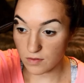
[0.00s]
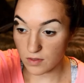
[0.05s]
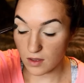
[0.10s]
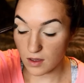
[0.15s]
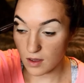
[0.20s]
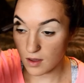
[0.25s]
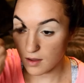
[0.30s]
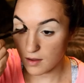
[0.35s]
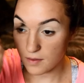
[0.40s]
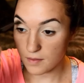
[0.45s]
the
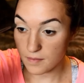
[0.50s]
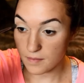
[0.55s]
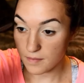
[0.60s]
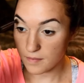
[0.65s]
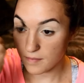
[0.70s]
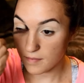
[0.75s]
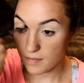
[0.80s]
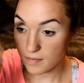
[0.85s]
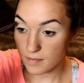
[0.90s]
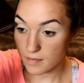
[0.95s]

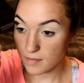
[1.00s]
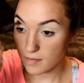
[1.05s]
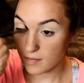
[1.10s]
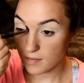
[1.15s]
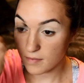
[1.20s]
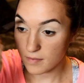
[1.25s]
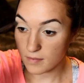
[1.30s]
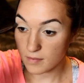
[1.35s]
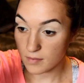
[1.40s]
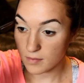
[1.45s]

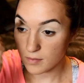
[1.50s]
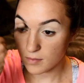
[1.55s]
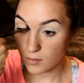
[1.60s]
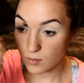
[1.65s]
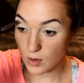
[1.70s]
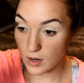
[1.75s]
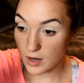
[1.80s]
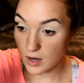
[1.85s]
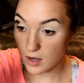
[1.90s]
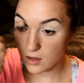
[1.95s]

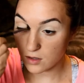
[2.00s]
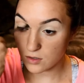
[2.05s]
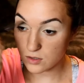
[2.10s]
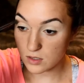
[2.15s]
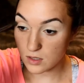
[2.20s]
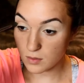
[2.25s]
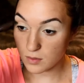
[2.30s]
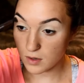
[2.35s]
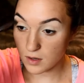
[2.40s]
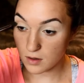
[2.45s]
bright colors
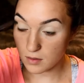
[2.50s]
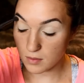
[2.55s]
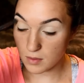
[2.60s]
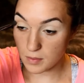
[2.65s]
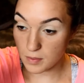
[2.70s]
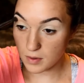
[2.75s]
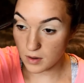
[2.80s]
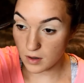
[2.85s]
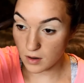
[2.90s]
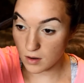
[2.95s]
that we're going to be
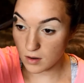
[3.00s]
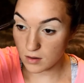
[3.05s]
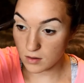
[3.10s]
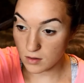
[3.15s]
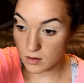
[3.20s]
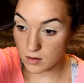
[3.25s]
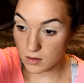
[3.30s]
putting on.